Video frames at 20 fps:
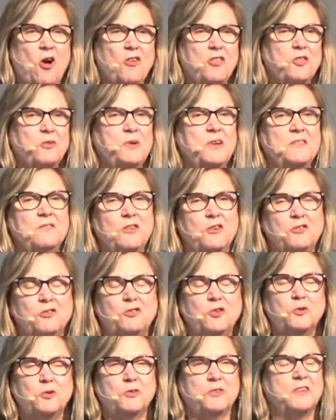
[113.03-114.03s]
all three of those
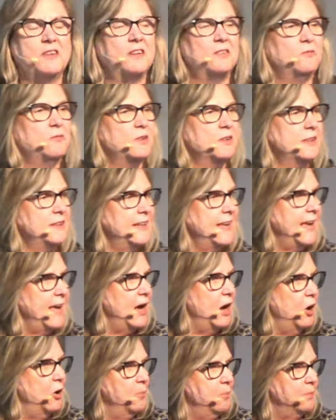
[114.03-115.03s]
tools can really
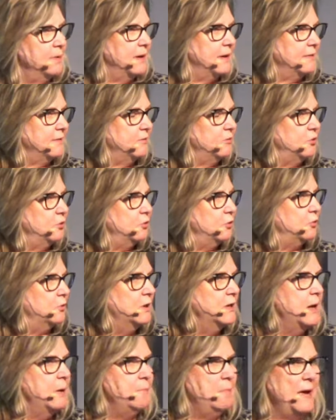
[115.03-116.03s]
help us to
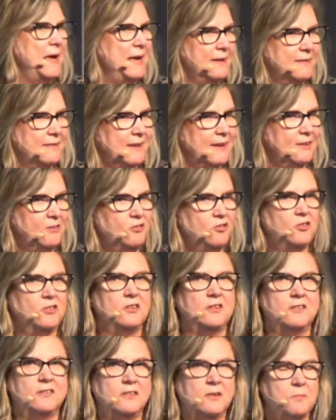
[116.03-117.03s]
pay
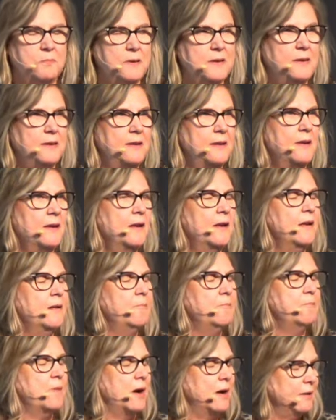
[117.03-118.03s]
attention and to be
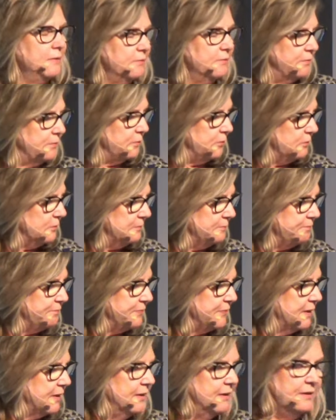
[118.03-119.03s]
mindful.
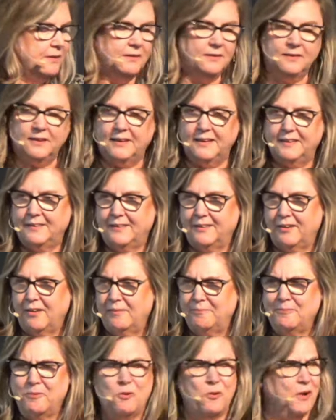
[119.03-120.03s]
Like,
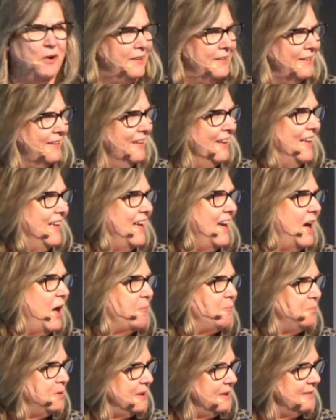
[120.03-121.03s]
boy,
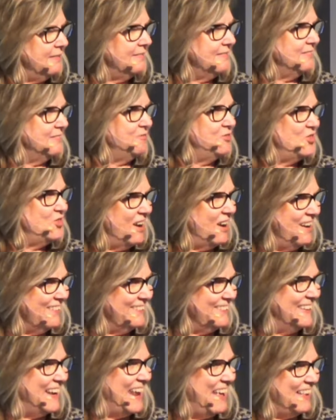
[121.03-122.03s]
a piece of
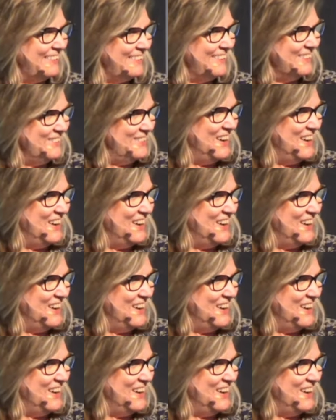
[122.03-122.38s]
chocolate, ask a